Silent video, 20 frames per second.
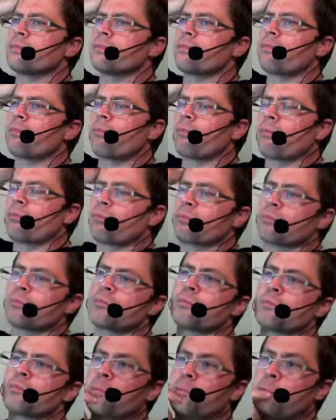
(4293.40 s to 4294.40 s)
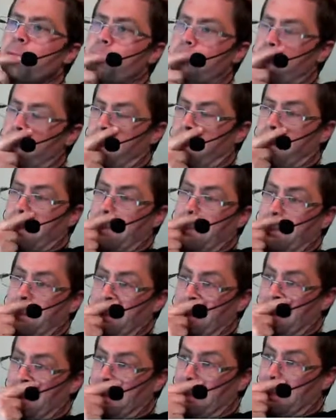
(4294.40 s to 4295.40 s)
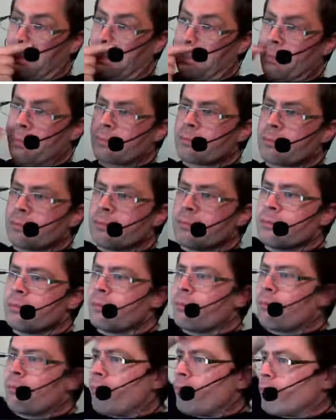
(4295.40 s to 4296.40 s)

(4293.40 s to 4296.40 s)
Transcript: there, and we'll get to the Florida trip here in the second half of the